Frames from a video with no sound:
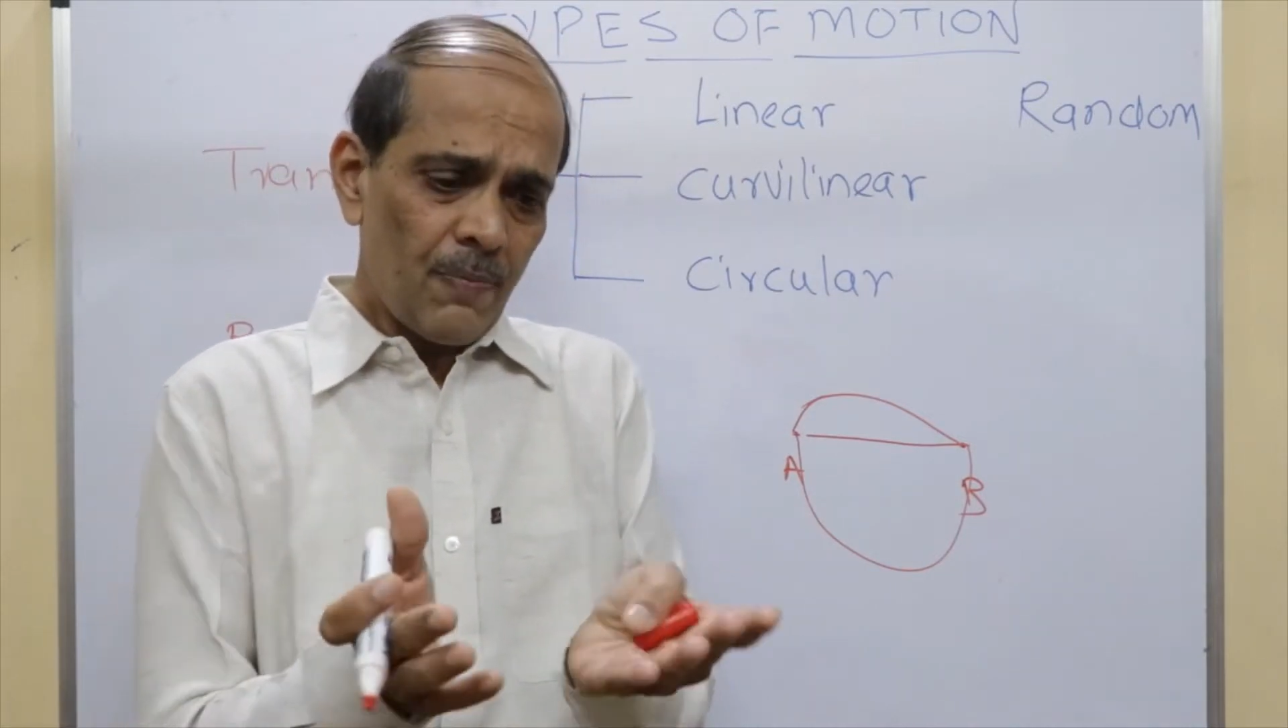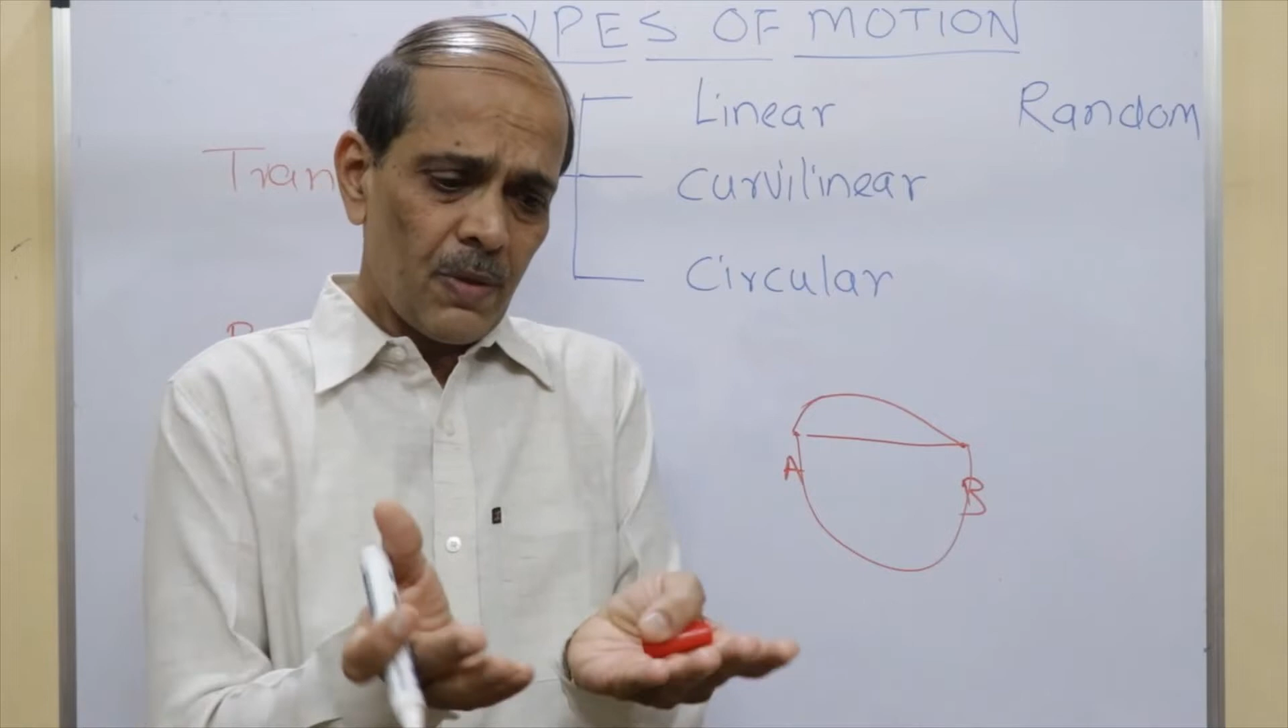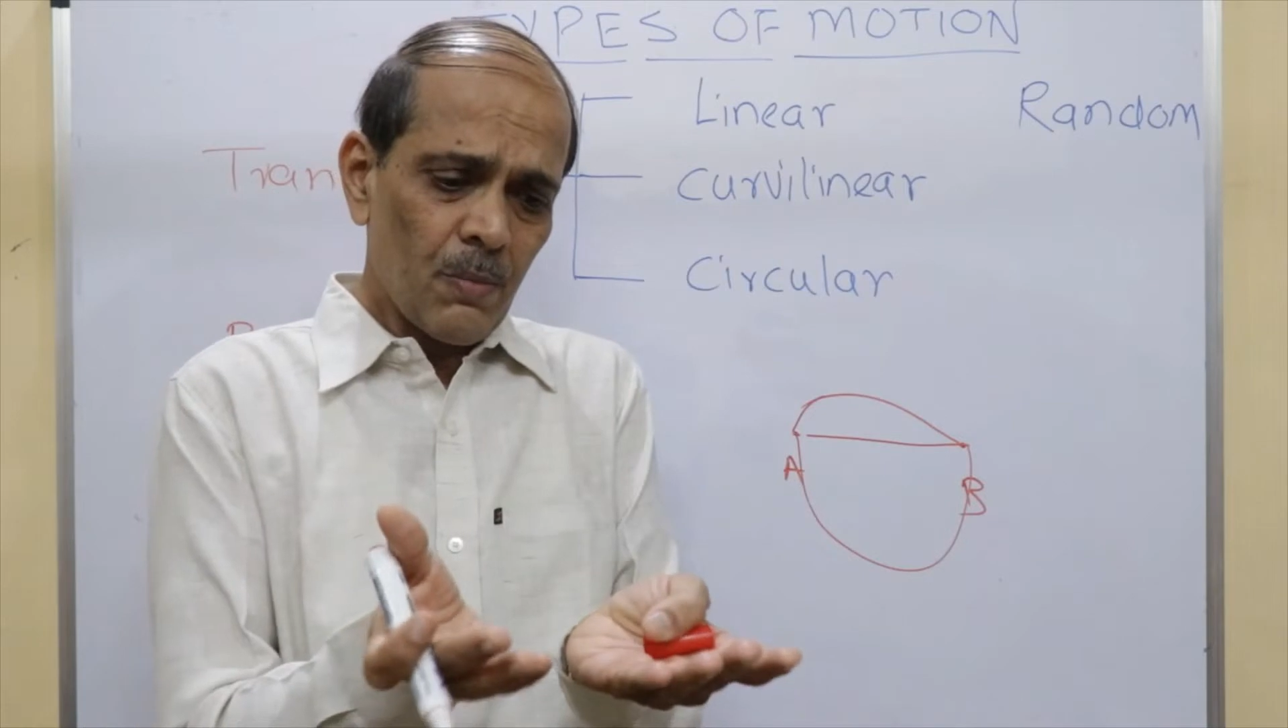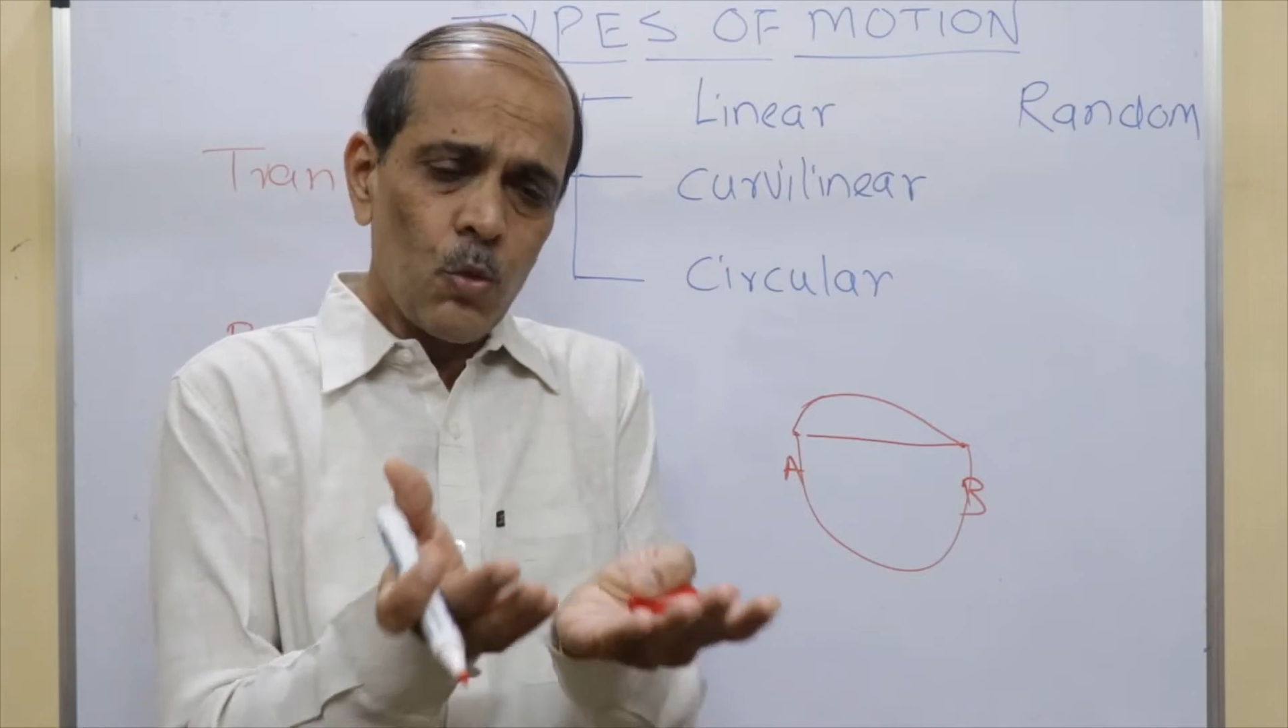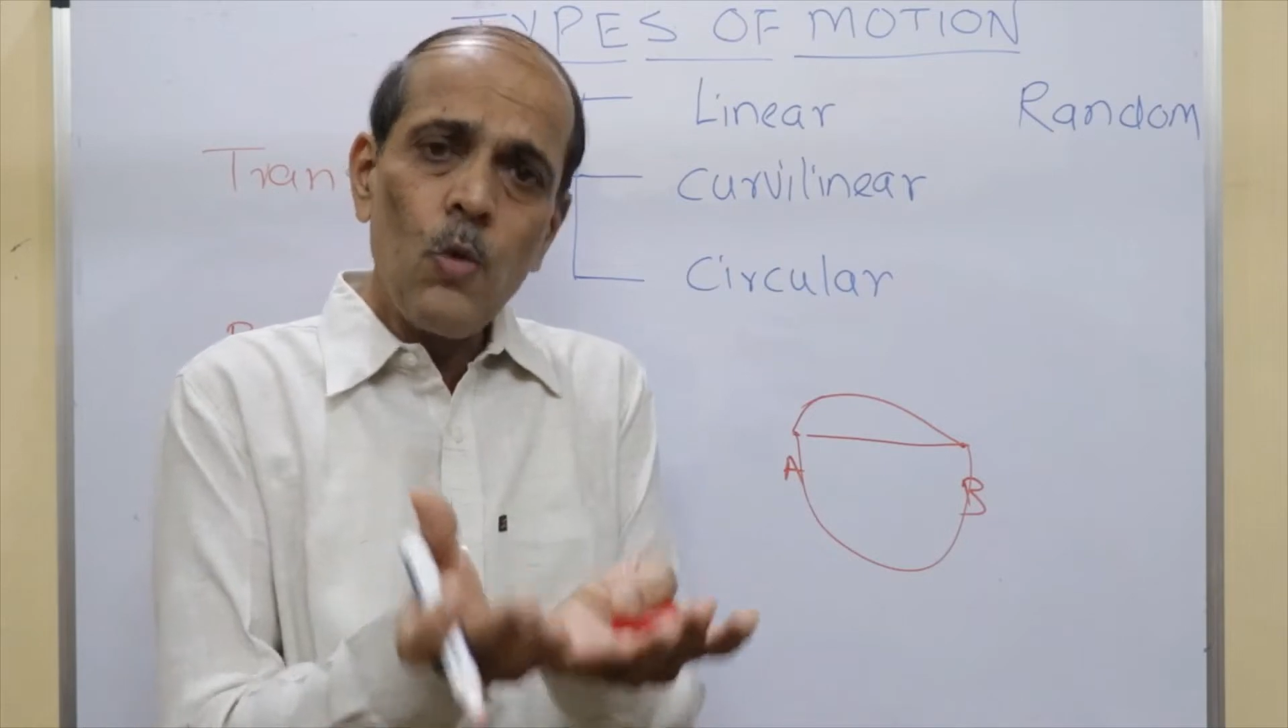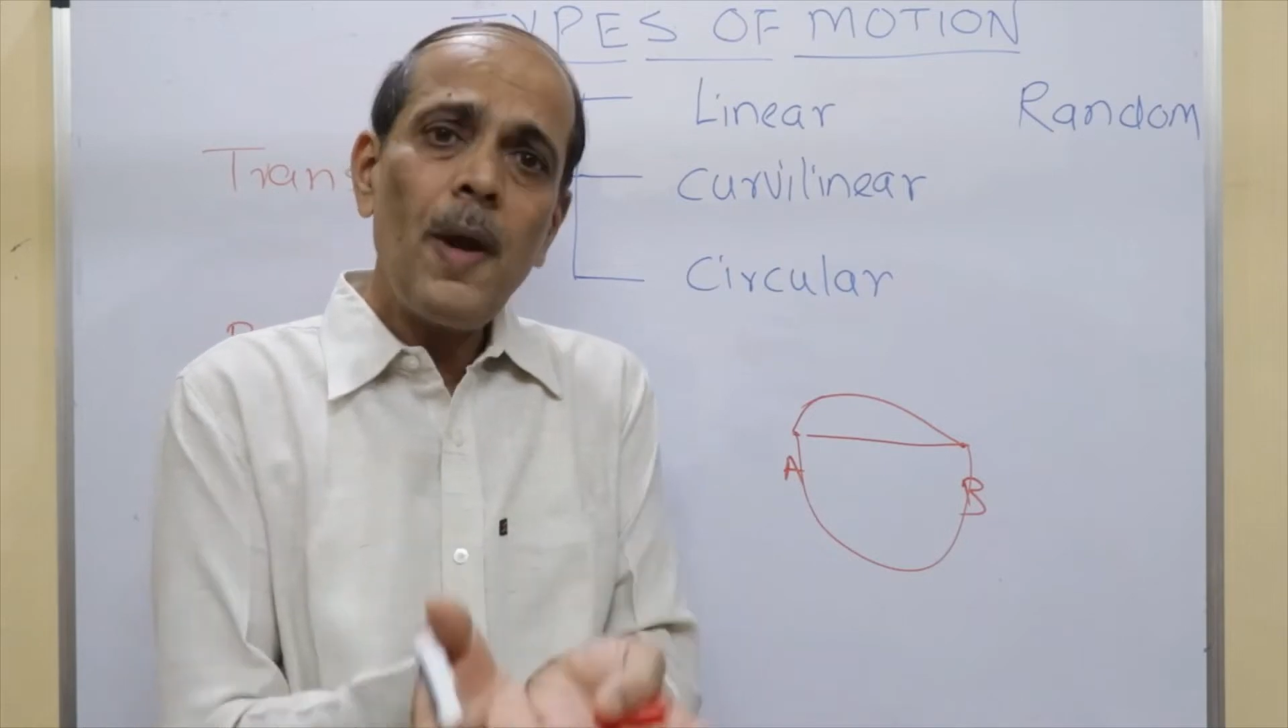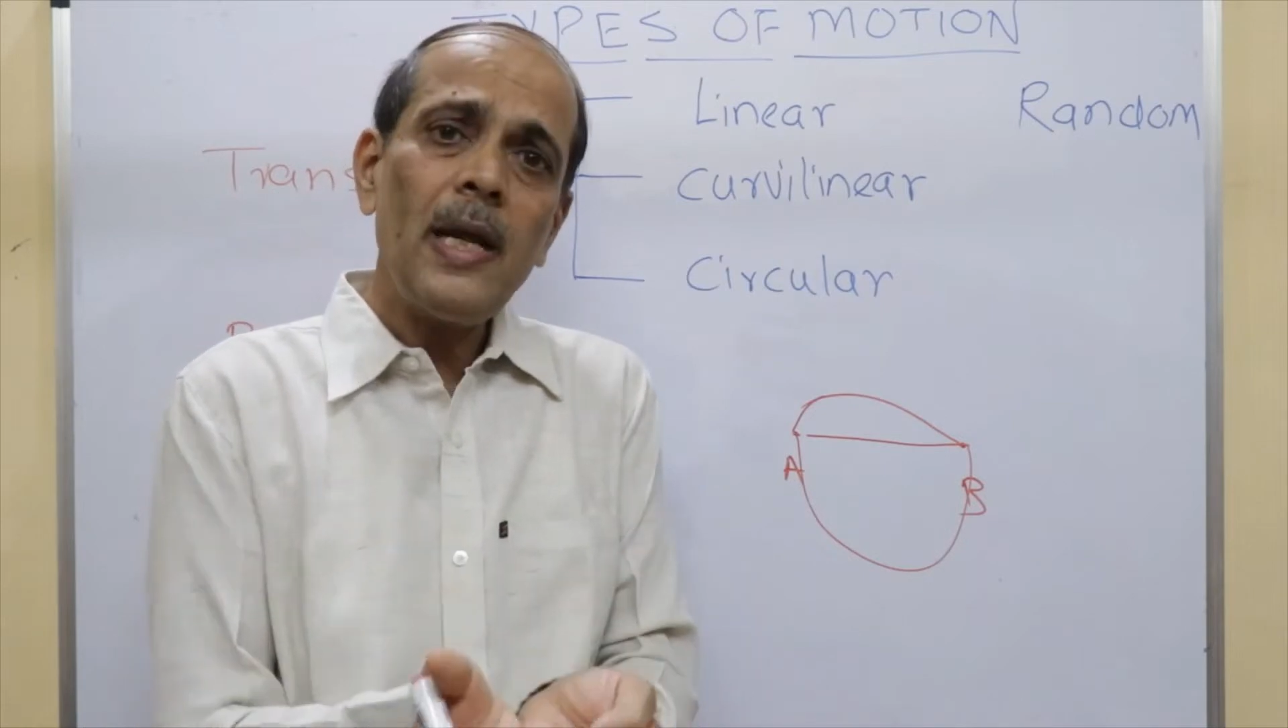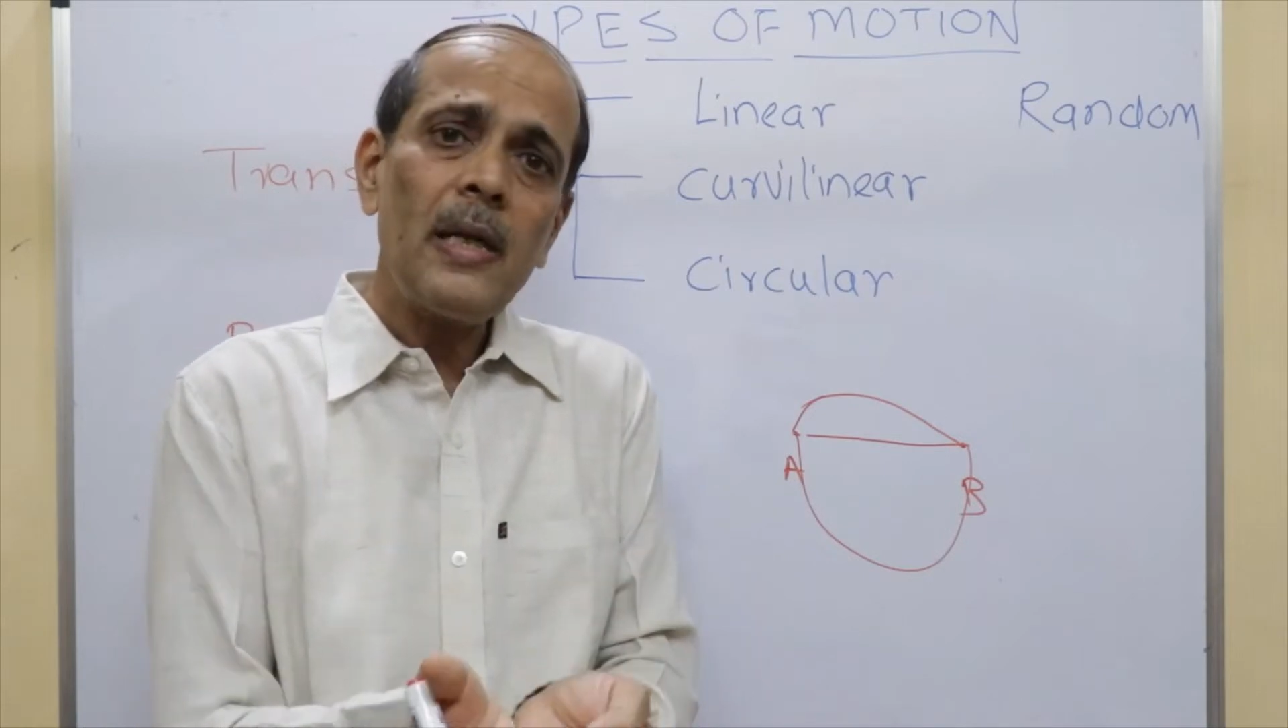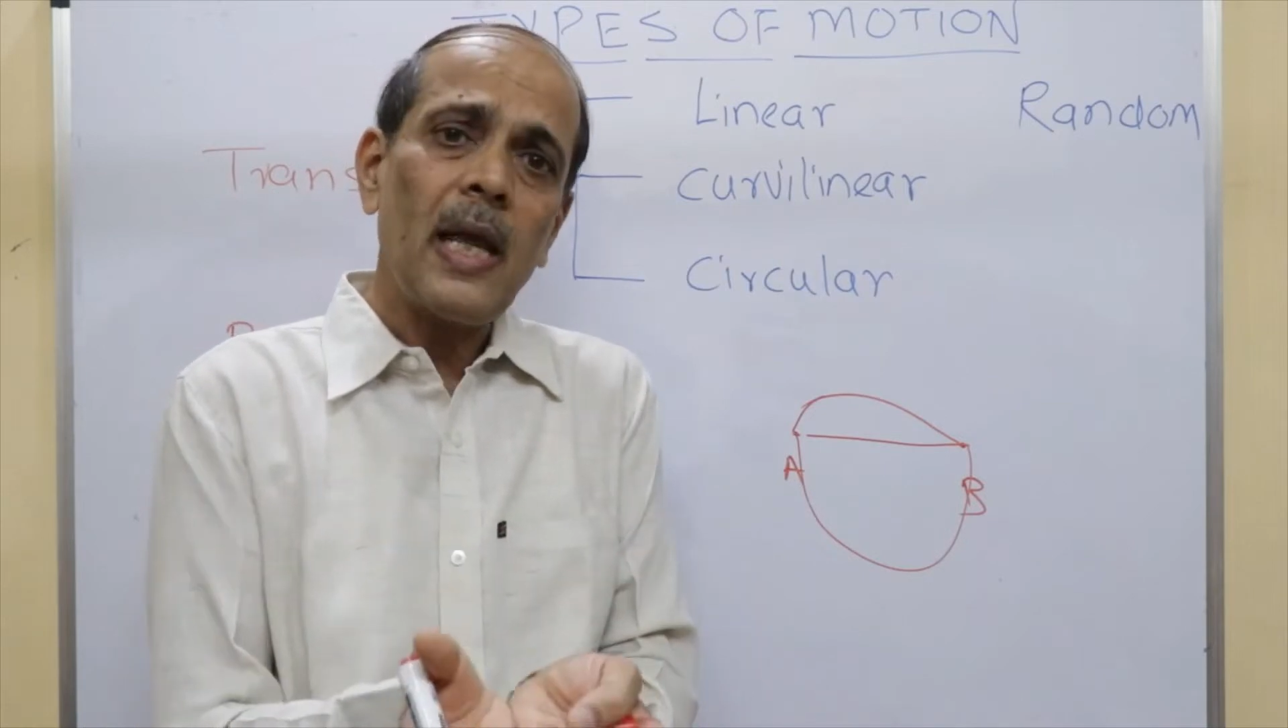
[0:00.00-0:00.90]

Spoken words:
movement